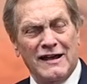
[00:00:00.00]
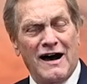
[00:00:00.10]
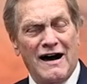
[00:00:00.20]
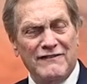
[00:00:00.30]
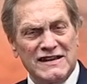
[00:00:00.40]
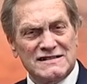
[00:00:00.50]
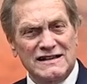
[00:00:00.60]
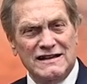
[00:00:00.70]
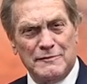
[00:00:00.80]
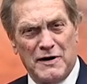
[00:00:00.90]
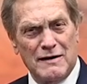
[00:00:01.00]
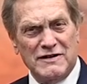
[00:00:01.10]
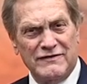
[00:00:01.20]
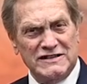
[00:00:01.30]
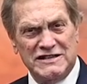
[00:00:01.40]
Obviously, the
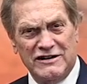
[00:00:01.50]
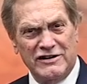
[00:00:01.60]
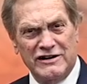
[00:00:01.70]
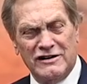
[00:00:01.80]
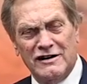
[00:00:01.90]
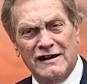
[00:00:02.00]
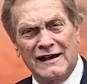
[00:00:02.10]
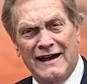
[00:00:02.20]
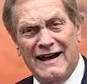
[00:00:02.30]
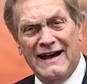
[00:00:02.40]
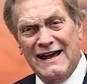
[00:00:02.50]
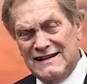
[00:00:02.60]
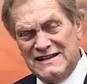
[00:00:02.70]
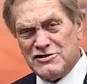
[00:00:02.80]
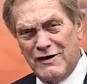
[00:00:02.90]
Department of Interior, and
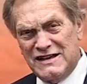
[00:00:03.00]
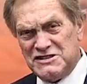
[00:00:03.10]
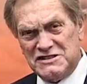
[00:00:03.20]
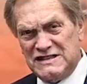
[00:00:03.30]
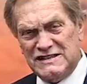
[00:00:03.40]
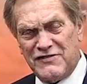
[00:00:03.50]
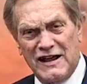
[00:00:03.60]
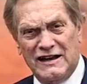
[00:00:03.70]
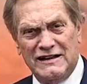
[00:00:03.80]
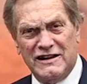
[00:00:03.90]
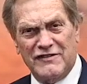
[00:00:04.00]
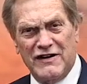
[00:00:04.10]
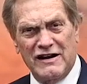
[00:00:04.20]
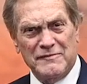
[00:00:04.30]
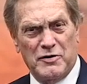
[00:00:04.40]
these are agencies, frankly, that are
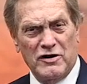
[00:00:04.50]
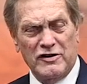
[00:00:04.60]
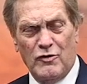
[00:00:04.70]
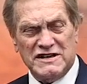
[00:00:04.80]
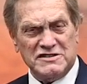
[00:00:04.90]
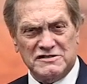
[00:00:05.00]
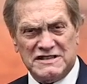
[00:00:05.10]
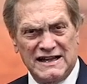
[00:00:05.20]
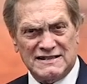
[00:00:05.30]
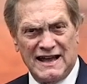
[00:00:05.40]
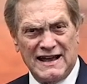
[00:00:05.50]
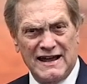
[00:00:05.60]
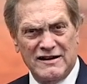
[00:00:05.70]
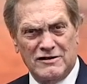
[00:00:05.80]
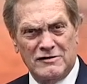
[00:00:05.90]
very important to western states like
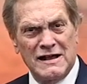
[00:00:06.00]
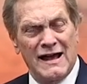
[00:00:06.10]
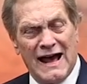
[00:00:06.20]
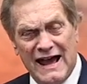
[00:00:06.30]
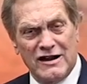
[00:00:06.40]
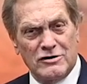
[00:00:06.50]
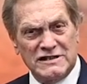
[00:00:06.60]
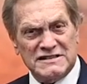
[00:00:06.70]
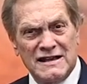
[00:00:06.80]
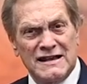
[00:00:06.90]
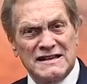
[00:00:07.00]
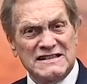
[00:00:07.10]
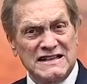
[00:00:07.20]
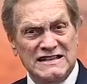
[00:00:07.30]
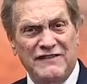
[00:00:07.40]
Idaho. Idaho is
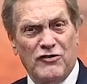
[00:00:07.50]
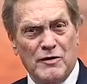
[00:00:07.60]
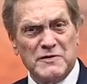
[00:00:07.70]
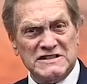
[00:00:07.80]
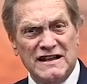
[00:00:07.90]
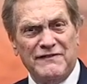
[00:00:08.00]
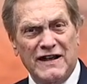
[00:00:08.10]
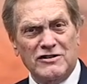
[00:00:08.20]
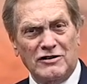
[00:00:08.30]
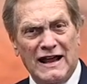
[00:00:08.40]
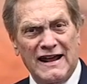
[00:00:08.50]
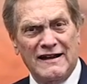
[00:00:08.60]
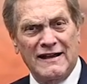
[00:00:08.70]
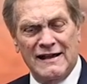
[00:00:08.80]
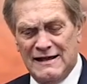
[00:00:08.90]
64% federal land.
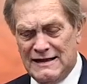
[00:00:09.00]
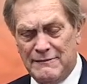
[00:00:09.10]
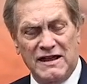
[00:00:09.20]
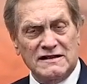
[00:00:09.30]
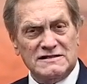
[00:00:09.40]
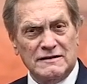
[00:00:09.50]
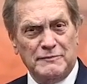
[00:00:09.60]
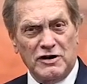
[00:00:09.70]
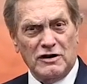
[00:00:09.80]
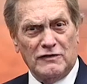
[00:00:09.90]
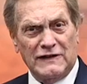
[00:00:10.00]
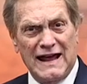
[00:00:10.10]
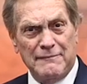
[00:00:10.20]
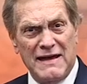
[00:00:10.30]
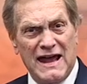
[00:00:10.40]
That means the Bureau of
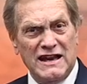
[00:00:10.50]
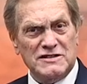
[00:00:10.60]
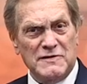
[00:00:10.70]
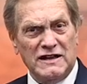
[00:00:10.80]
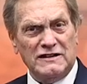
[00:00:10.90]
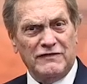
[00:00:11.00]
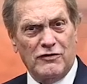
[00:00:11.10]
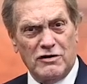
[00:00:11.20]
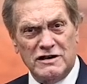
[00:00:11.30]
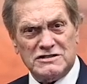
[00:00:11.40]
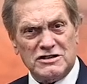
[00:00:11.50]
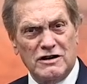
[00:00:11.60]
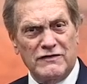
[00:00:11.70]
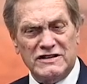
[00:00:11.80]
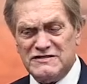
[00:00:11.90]
Land Management, the Forest
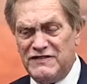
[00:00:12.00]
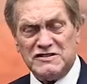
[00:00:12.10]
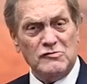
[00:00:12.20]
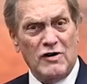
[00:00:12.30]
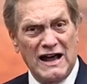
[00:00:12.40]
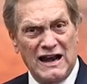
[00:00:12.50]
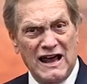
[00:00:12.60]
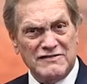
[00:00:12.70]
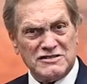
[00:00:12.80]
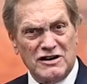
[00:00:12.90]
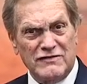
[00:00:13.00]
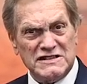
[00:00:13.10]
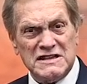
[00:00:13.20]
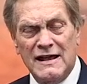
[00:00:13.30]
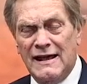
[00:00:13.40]
Service, Fish and Wildlife
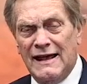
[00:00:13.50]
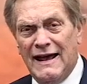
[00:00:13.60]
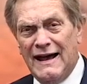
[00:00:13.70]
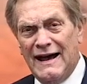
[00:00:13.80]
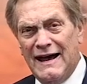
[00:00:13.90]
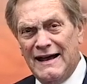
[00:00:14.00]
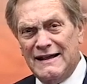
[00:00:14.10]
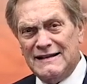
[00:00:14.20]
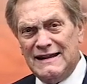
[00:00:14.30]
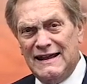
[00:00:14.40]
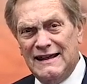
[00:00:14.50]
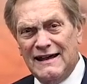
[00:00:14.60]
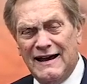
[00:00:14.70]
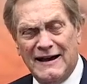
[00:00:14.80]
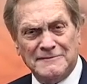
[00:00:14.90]
Service,
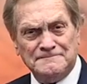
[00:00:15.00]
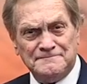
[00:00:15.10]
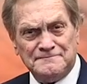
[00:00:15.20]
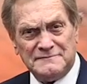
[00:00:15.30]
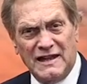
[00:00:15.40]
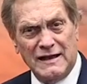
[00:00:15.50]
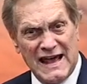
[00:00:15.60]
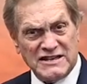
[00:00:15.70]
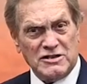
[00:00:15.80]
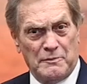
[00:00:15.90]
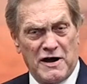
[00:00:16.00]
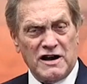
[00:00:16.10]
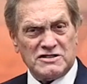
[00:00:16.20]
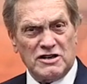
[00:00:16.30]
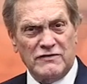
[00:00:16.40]
the National
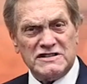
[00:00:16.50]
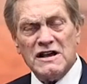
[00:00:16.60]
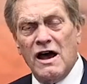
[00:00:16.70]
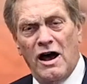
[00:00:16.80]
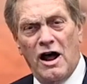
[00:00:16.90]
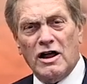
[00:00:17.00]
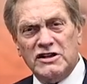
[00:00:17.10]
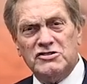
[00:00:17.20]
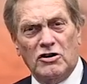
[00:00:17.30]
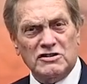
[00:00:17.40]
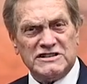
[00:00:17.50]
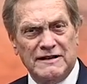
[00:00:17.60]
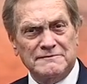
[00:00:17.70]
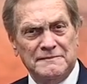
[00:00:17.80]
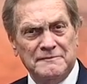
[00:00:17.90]
Park Service, all control
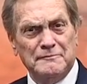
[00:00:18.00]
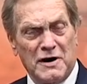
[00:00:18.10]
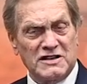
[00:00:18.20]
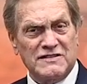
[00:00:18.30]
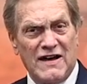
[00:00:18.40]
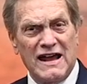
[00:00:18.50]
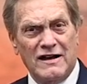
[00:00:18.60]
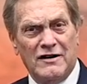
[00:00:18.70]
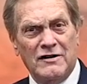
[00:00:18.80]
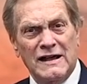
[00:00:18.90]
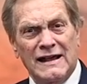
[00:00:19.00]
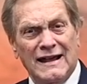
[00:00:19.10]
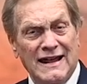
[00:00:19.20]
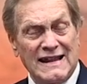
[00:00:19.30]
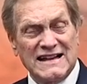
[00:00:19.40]
some parts of Idaho,
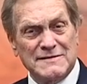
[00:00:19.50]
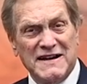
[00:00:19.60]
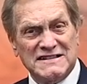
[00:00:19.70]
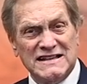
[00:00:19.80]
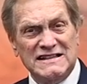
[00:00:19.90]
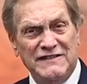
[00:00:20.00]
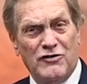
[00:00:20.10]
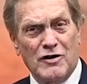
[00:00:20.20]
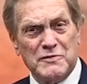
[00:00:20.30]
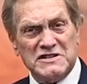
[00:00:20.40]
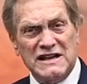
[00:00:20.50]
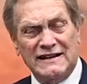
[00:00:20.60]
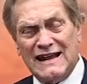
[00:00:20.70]
and that's about 64%.